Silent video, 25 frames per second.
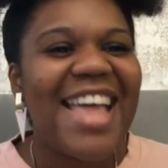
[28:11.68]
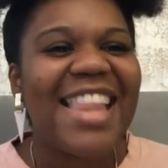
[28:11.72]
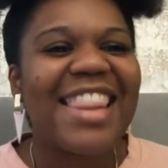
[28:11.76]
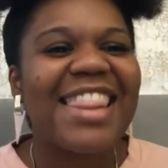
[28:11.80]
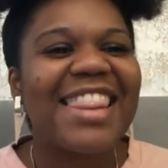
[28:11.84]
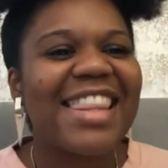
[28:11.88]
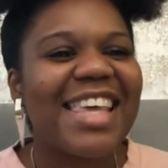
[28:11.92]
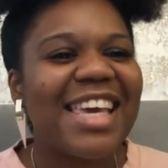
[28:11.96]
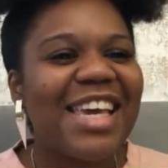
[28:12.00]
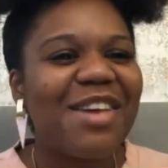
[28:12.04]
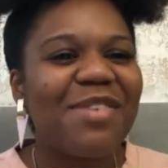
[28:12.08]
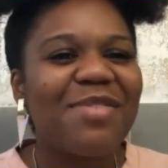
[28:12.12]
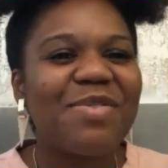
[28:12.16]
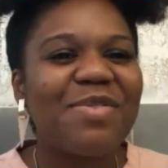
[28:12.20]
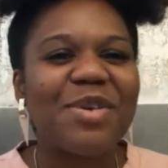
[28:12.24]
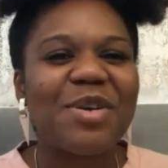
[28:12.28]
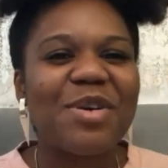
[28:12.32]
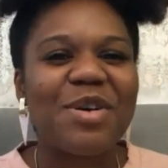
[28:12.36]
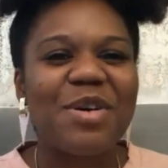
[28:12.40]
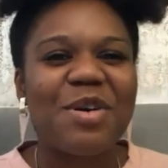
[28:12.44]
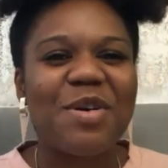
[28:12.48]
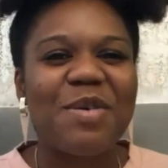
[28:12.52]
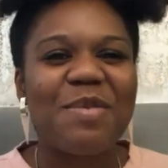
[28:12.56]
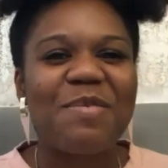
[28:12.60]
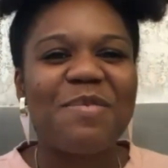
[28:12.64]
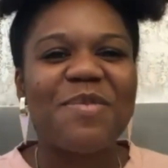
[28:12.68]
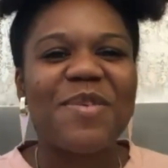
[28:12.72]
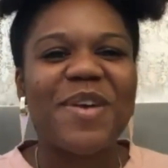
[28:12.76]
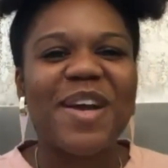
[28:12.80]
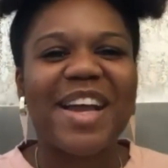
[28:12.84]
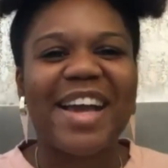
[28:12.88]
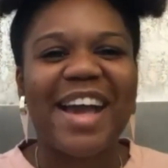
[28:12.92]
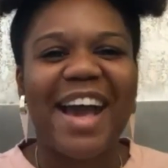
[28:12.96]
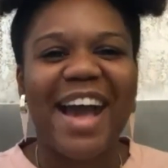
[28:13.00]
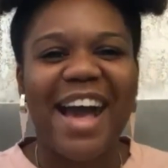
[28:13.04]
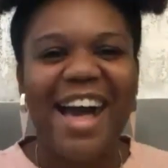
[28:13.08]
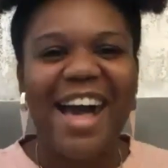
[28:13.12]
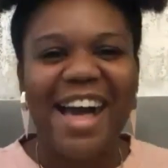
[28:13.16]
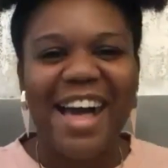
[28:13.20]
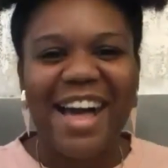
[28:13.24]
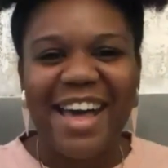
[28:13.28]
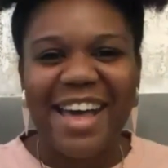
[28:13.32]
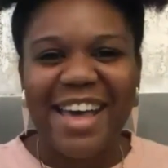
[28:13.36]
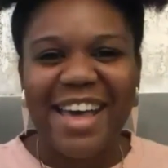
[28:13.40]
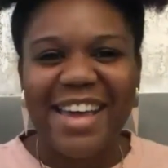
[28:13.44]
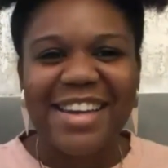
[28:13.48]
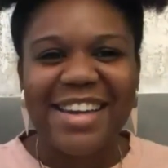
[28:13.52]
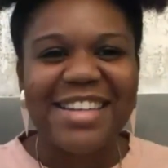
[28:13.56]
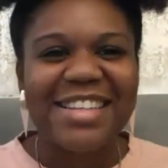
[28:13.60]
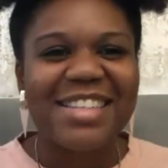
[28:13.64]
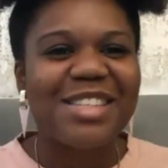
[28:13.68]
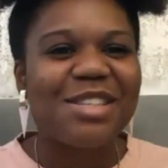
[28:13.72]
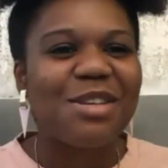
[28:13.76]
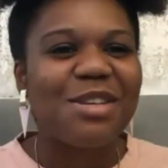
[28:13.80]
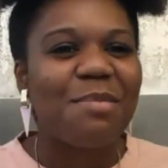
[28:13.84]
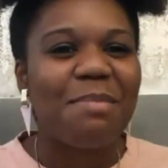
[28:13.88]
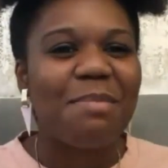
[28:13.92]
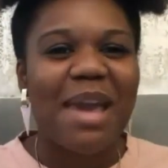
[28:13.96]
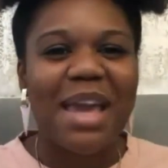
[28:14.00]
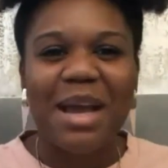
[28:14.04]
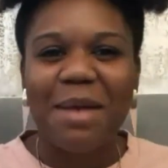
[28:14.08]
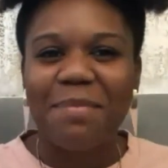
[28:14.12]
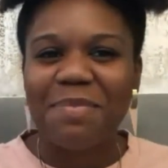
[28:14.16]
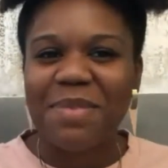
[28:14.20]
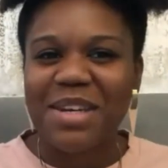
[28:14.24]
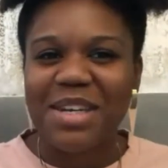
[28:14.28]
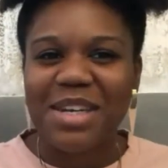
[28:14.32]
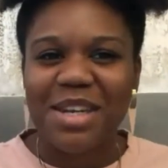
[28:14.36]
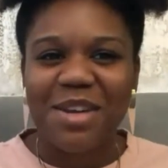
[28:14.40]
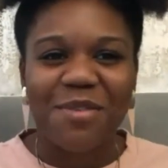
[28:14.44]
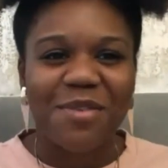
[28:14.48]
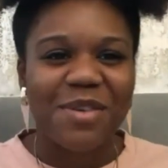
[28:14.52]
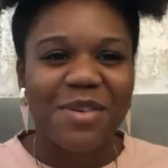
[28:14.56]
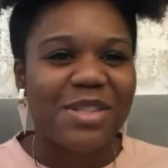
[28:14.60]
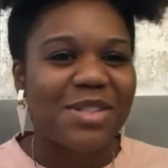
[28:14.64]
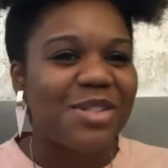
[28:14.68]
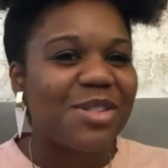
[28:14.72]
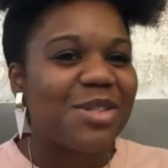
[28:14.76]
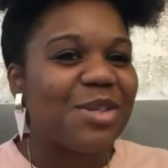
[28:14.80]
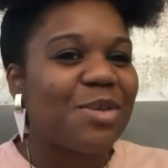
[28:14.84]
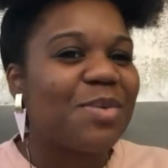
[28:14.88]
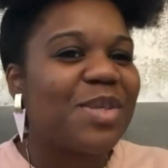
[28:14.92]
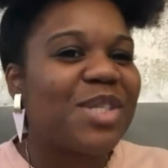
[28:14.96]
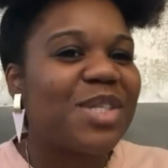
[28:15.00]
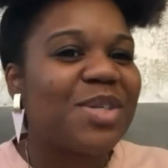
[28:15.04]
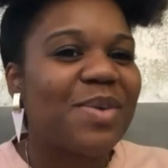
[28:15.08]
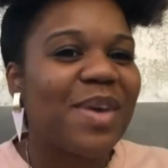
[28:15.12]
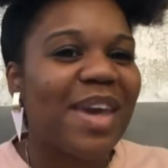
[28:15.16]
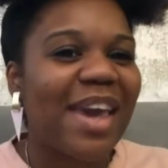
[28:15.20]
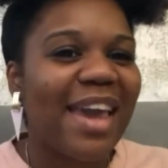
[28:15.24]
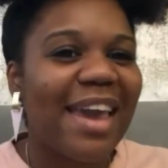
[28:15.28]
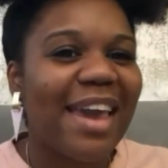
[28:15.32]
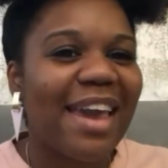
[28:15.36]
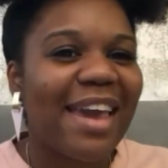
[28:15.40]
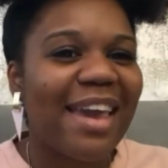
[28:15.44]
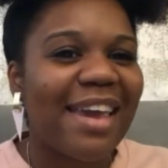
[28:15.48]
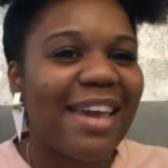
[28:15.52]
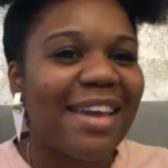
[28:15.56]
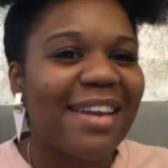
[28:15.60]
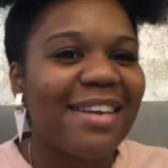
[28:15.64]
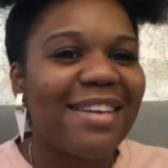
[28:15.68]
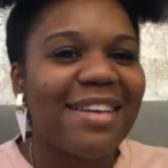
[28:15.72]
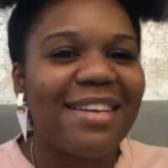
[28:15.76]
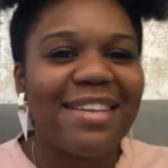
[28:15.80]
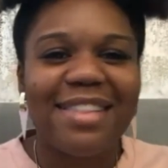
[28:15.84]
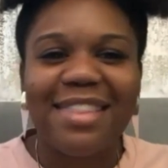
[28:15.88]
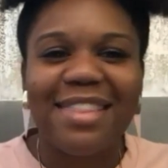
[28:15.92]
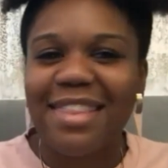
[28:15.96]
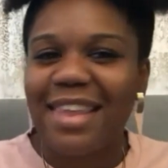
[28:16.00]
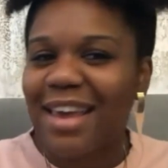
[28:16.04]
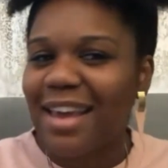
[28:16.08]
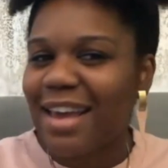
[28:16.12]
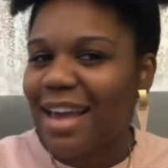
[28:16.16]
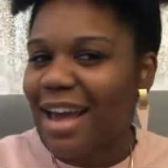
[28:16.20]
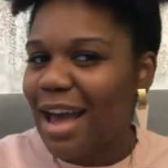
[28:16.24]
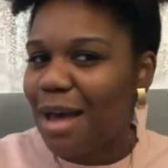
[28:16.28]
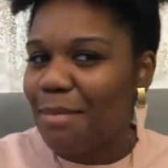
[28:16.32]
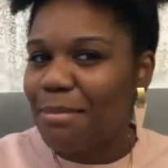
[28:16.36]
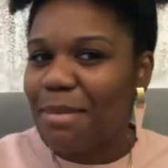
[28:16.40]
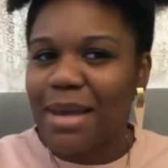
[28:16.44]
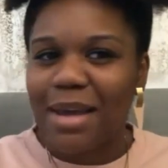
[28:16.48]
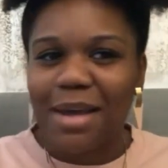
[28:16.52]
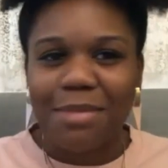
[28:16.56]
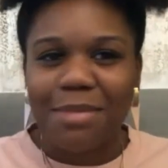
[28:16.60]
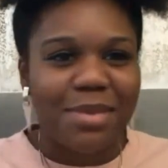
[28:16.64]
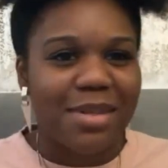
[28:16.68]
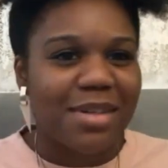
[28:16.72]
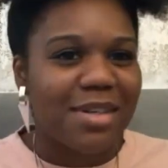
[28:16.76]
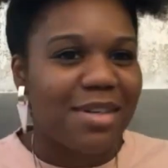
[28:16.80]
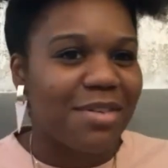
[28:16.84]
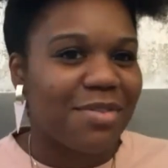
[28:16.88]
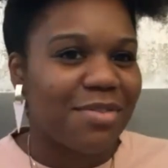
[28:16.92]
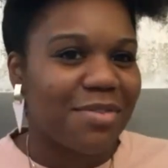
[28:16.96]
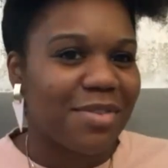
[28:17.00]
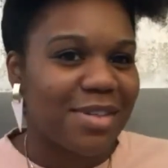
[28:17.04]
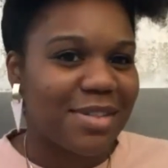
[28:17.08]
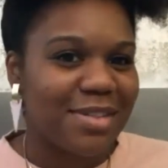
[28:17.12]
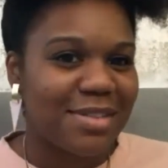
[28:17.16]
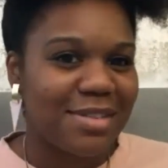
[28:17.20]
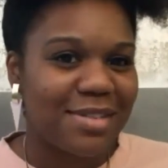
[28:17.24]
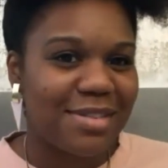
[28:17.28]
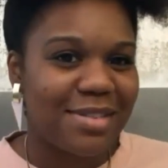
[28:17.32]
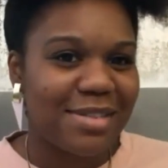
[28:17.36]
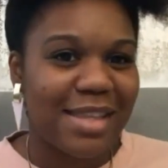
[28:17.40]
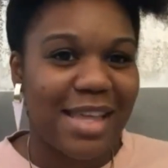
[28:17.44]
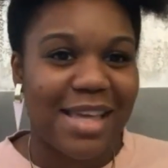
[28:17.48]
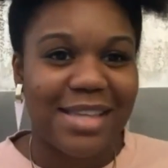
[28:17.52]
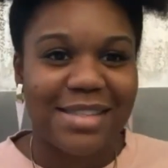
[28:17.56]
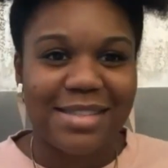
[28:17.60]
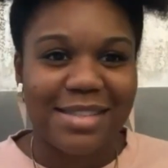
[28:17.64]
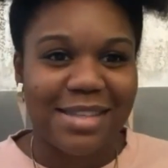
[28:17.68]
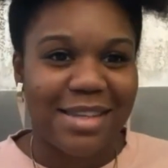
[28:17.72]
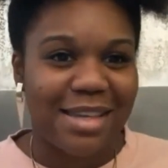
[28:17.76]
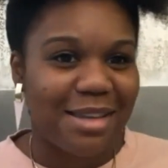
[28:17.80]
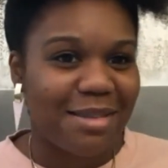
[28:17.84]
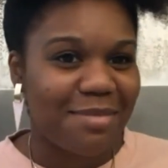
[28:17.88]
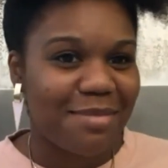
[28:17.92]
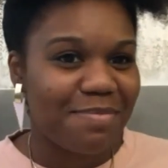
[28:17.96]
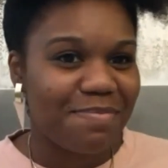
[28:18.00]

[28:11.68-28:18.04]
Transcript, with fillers: leave room for god to make up the difference do what you can let god make up the difference that's it